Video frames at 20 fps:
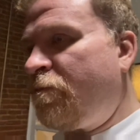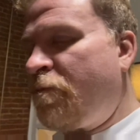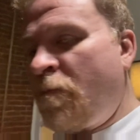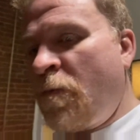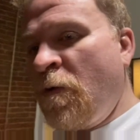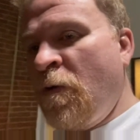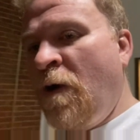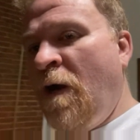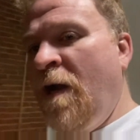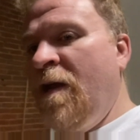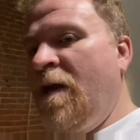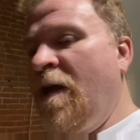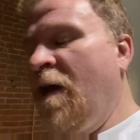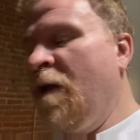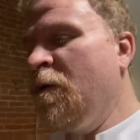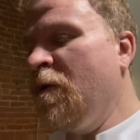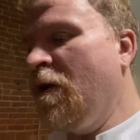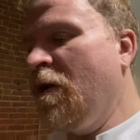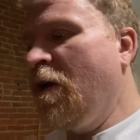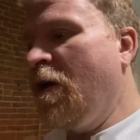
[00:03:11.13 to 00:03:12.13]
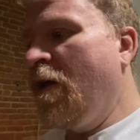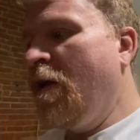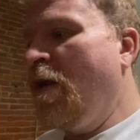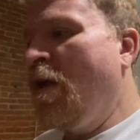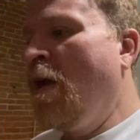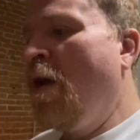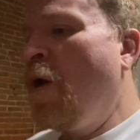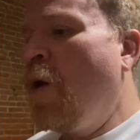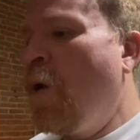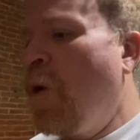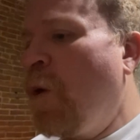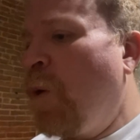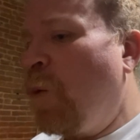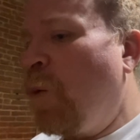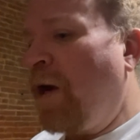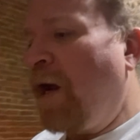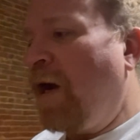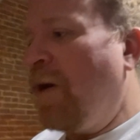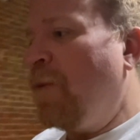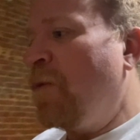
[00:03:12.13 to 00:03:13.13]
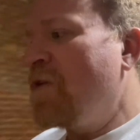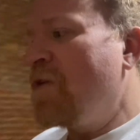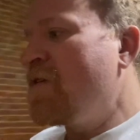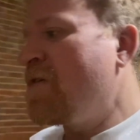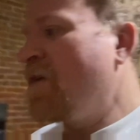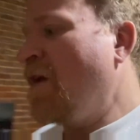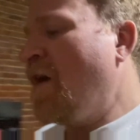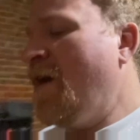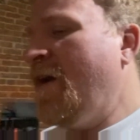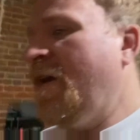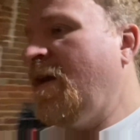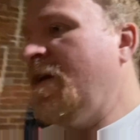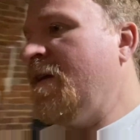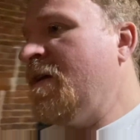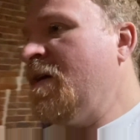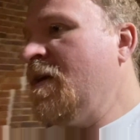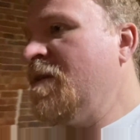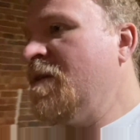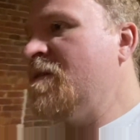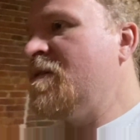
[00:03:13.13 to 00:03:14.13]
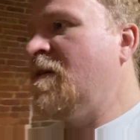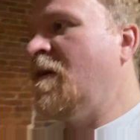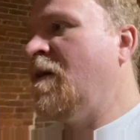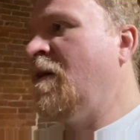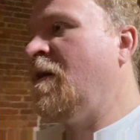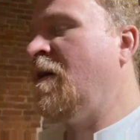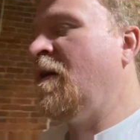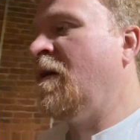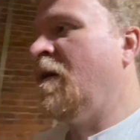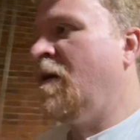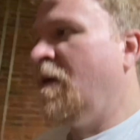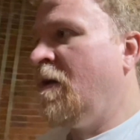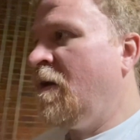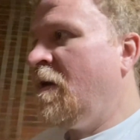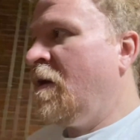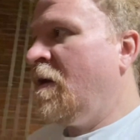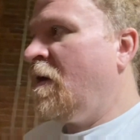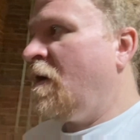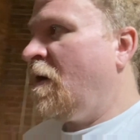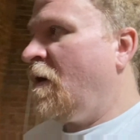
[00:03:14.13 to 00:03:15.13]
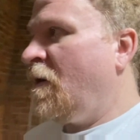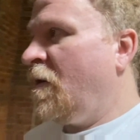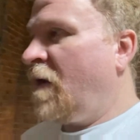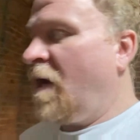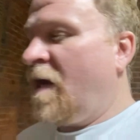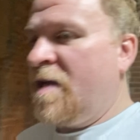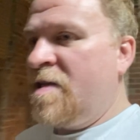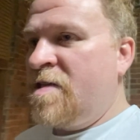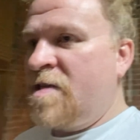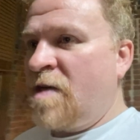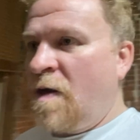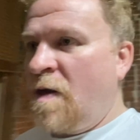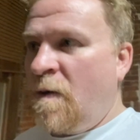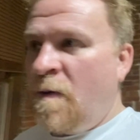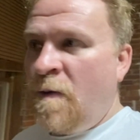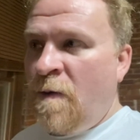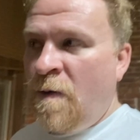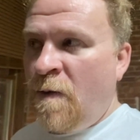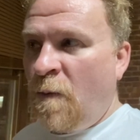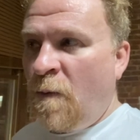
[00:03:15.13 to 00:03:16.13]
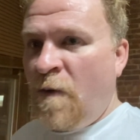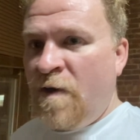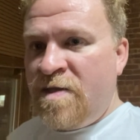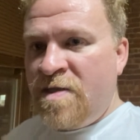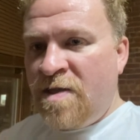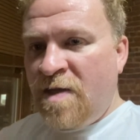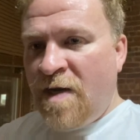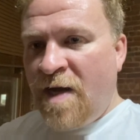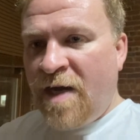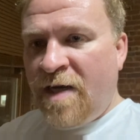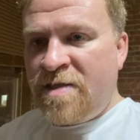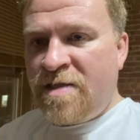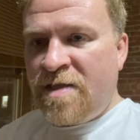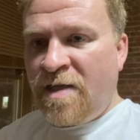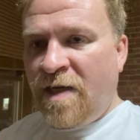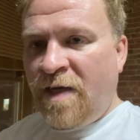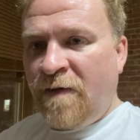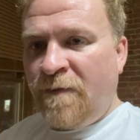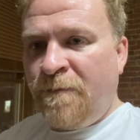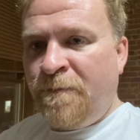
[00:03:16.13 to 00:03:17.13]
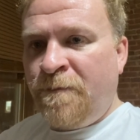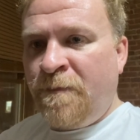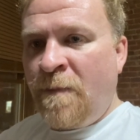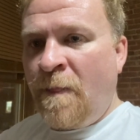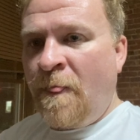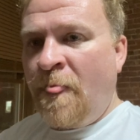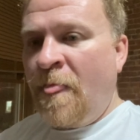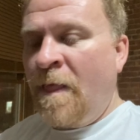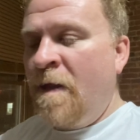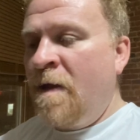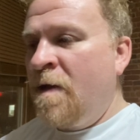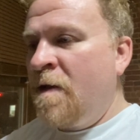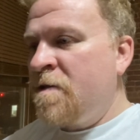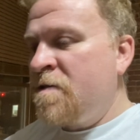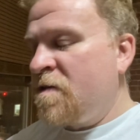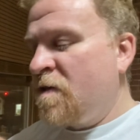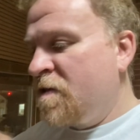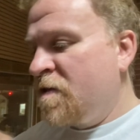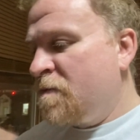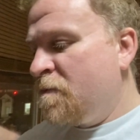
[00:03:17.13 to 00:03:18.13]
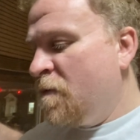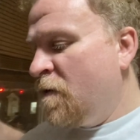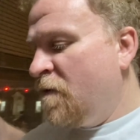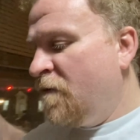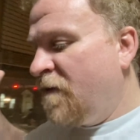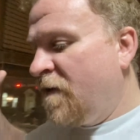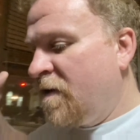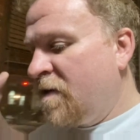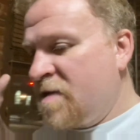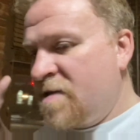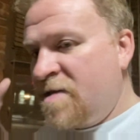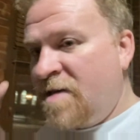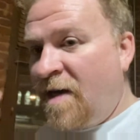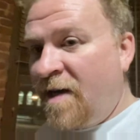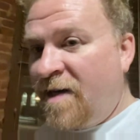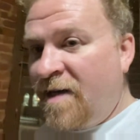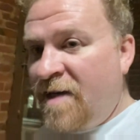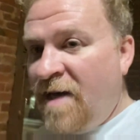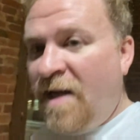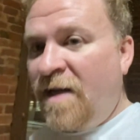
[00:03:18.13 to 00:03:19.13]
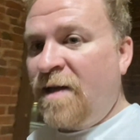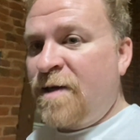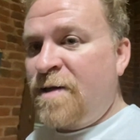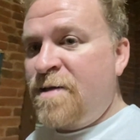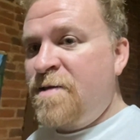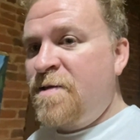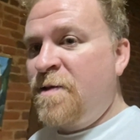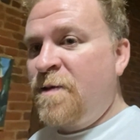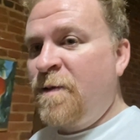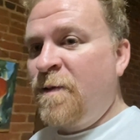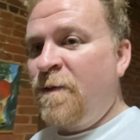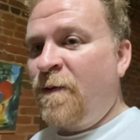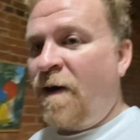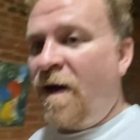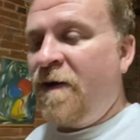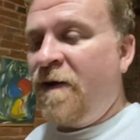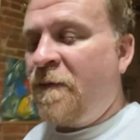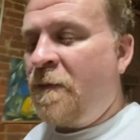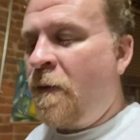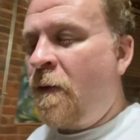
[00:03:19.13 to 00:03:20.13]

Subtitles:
And what I would say is, okay, so what's the next thing? So let's move into psychedelics, right?